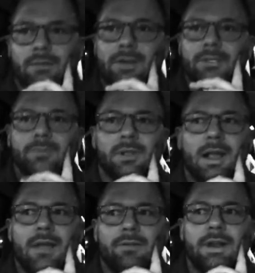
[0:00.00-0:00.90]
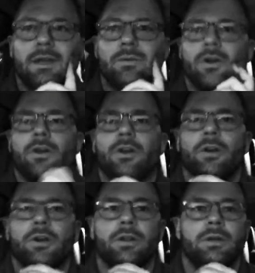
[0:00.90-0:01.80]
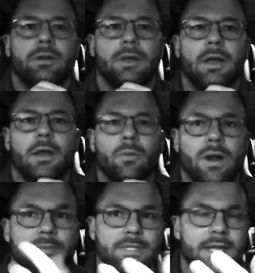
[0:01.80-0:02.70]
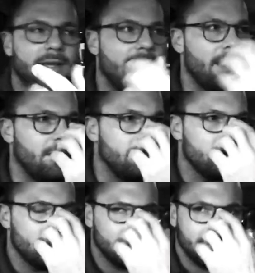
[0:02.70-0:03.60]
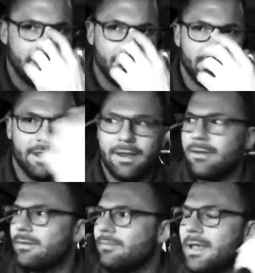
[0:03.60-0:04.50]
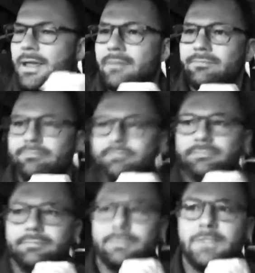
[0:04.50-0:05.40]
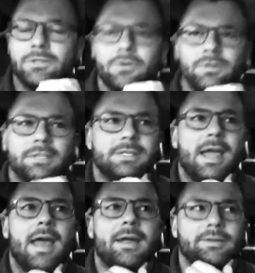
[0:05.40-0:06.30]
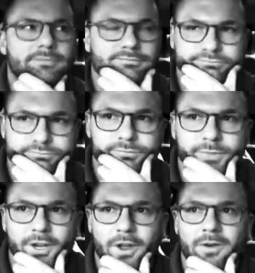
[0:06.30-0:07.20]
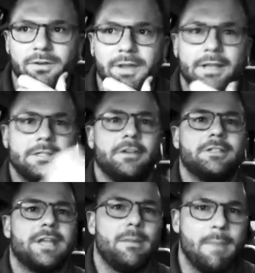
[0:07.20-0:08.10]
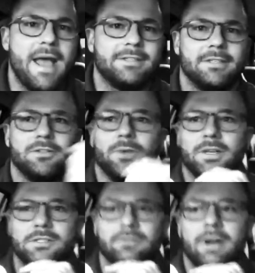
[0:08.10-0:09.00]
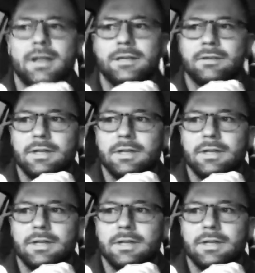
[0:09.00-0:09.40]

on Facebook Live and I would have heard uh, what I'm saying now, I'd been like, man, screw this guy. You know, he doesn't understand my situation, right?